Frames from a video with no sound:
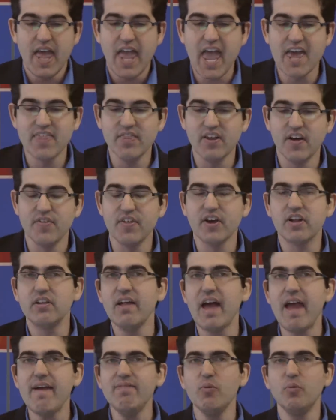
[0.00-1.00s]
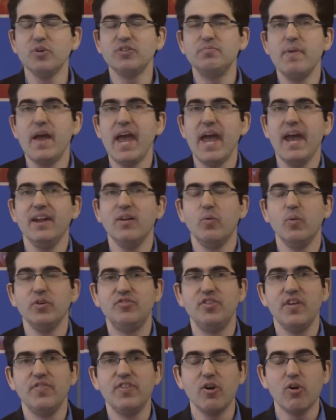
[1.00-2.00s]
And the, the claim that was made was
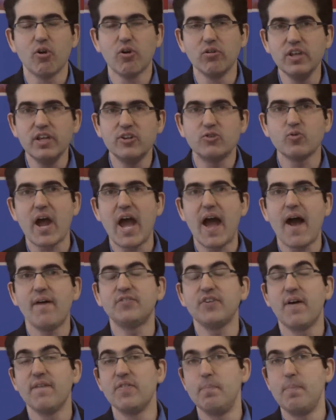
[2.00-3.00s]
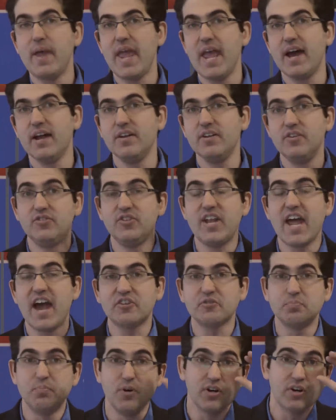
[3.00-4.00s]
that the early drafts of the Pandas
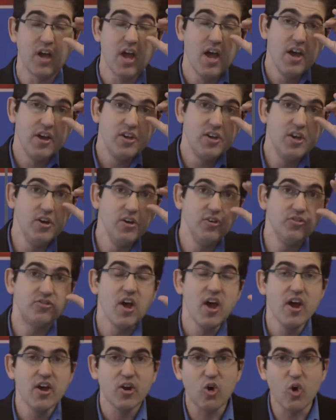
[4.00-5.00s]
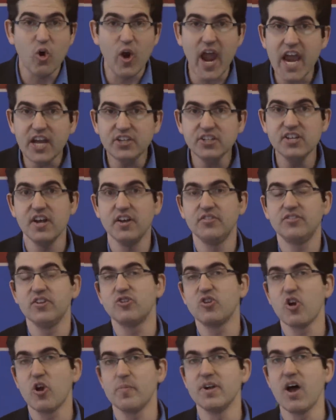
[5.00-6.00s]
textbook used creationist
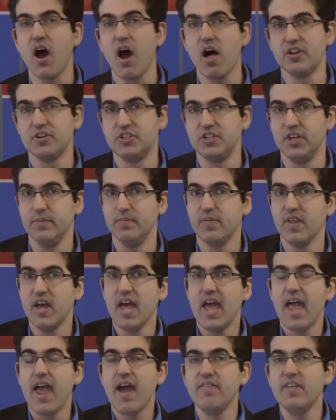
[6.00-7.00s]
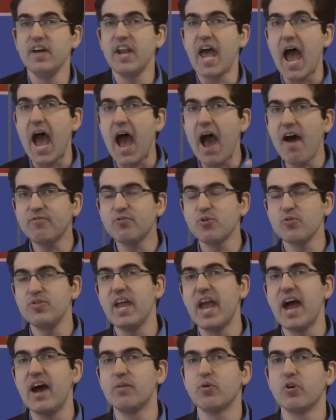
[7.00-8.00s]
terminology. And that after
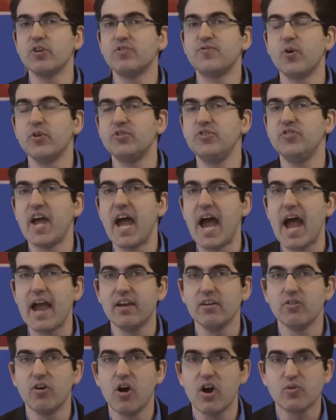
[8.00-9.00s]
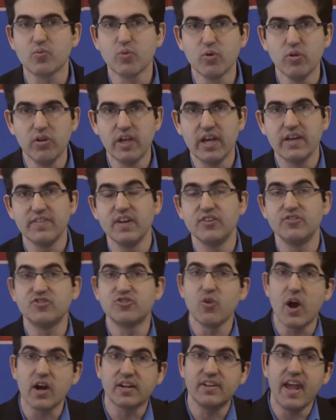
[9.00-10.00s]
the Edwards versus Aguillard ruling that
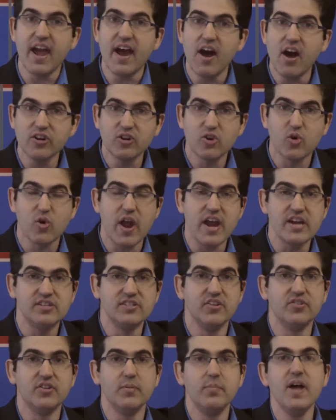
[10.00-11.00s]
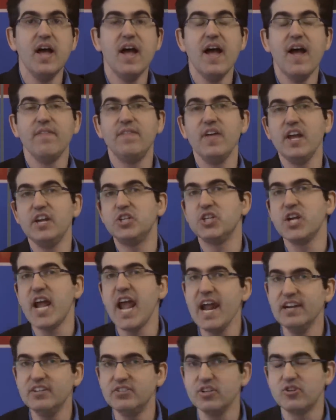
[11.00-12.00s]
struck down creationism, they
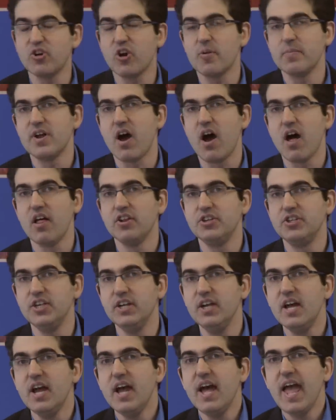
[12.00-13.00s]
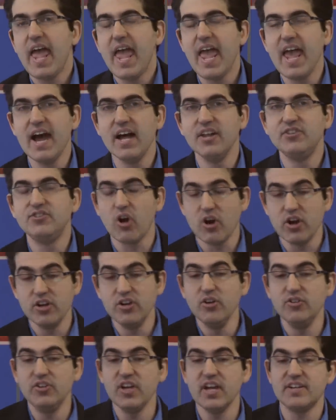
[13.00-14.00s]
changed the terminology and started
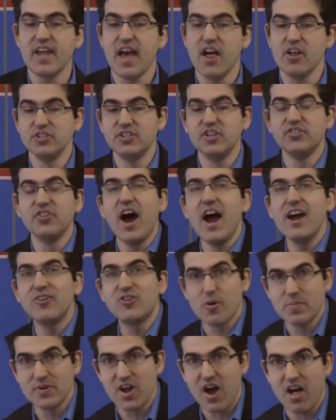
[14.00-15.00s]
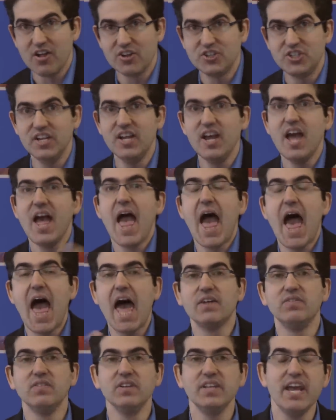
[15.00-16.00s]
using intelligent design terminology
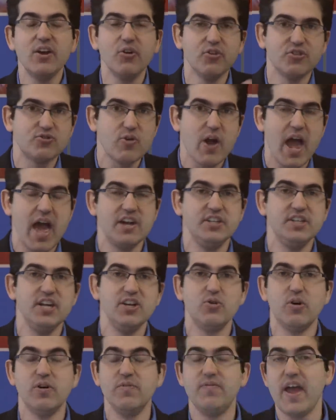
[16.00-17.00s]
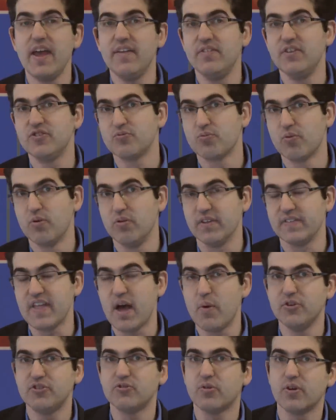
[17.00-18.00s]
out of a legal strategy to evade this ruling.
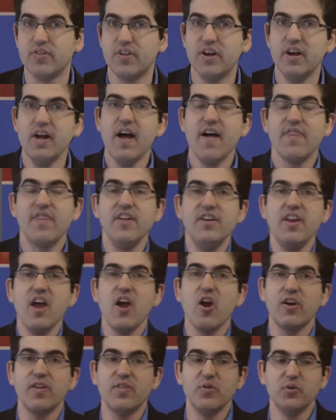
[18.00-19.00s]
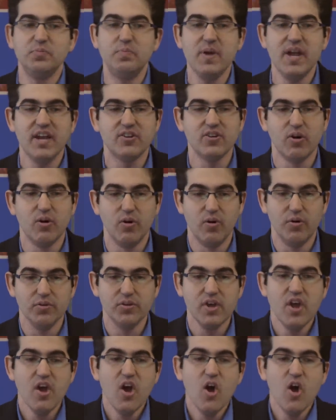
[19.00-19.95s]
That was sort of the, the narrative that was being told.